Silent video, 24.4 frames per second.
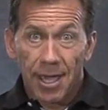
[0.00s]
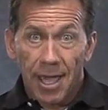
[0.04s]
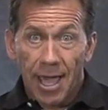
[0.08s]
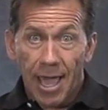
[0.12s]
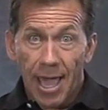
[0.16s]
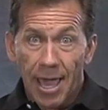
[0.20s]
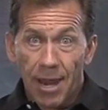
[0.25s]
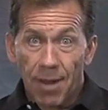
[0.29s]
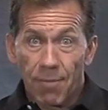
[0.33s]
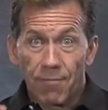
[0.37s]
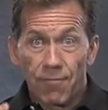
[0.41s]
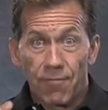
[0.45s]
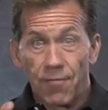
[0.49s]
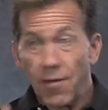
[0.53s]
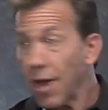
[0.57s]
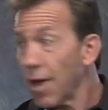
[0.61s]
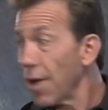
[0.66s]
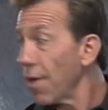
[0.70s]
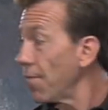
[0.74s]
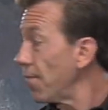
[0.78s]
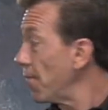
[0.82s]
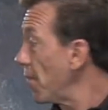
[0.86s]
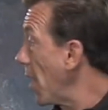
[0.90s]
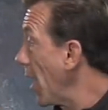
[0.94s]
and I'm
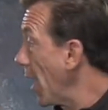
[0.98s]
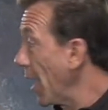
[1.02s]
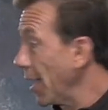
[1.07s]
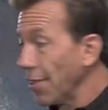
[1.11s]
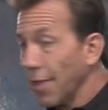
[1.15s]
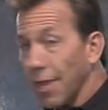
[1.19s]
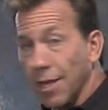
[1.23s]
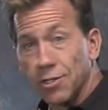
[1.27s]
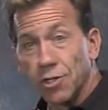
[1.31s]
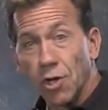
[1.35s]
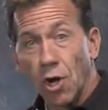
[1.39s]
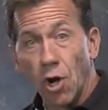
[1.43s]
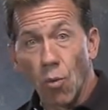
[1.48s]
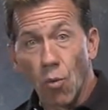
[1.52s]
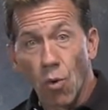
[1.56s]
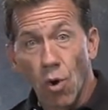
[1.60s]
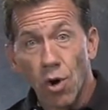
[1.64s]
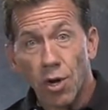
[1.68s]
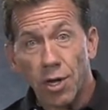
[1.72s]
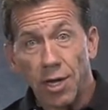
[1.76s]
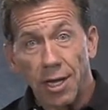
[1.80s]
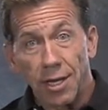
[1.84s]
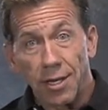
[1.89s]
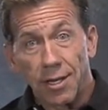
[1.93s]
verifying that it's all
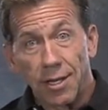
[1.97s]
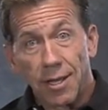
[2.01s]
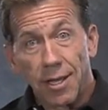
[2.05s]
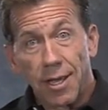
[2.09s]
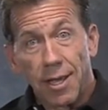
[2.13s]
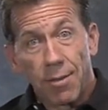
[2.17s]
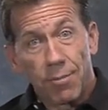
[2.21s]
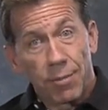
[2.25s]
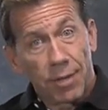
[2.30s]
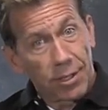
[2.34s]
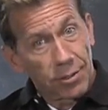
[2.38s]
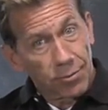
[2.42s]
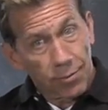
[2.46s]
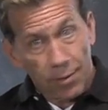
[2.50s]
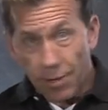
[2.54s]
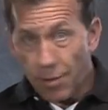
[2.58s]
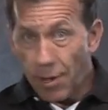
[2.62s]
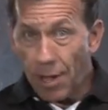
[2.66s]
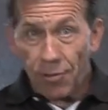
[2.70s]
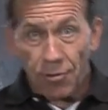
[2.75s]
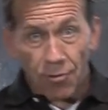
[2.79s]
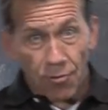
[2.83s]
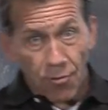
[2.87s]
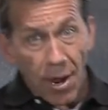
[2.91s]
working, because when I
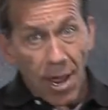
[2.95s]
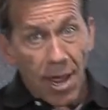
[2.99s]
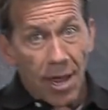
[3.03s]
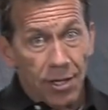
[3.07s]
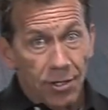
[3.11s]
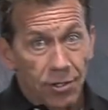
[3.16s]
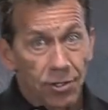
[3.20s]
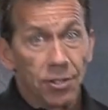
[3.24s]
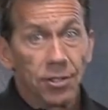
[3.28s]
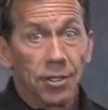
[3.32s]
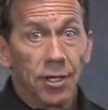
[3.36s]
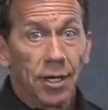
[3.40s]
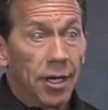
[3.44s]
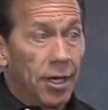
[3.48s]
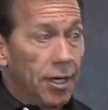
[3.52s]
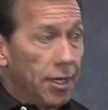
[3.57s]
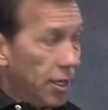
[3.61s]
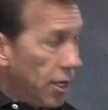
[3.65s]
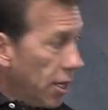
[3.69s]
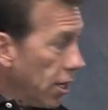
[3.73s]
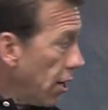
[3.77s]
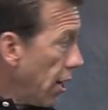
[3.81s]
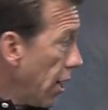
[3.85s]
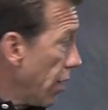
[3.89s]
go out the range,
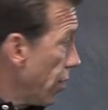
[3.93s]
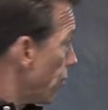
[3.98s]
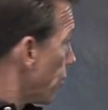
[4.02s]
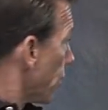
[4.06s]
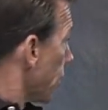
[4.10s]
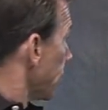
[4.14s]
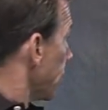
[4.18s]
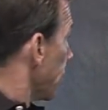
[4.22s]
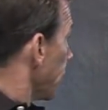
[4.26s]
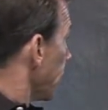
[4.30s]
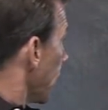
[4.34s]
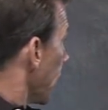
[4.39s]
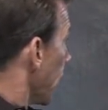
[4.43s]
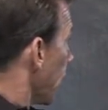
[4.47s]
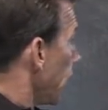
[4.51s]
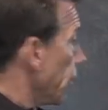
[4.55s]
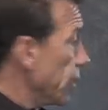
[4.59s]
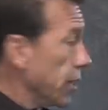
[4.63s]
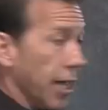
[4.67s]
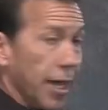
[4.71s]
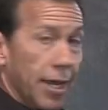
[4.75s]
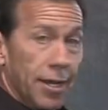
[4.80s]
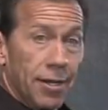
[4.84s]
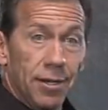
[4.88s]
I don't want to sit there
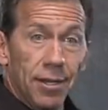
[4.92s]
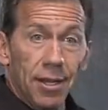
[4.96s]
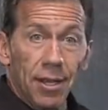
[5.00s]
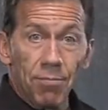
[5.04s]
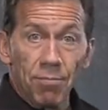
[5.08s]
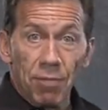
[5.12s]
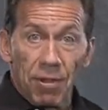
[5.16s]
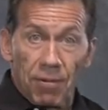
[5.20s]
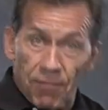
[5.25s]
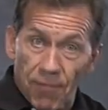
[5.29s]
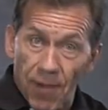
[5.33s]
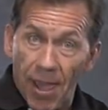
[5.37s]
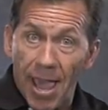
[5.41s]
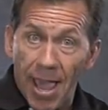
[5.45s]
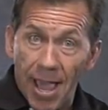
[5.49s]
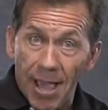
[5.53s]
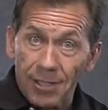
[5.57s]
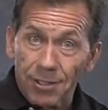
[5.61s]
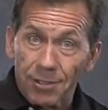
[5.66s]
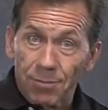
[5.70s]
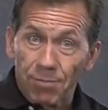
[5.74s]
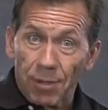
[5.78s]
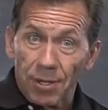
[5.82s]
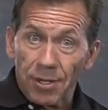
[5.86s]
and be
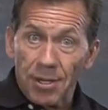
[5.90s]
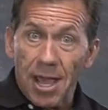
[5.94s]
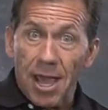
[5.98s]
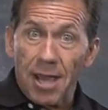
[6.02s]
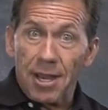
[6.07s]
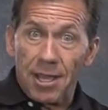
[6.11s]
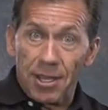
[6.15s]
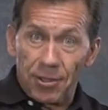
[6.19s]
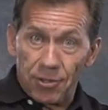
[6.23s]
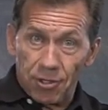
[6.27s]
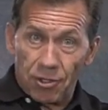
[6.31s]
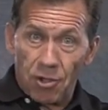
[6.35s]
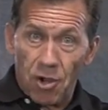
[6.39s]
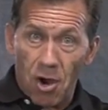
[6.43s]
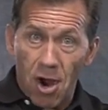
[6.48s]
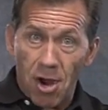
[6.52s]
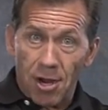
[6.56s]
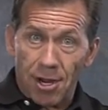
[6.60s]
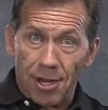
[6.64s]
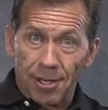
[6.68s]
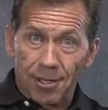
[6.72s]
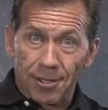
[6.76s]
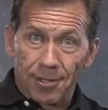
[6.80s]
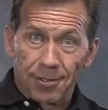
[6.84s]
fast but not hit the
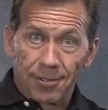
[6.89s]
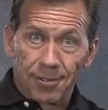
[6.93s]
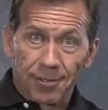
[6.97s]
target.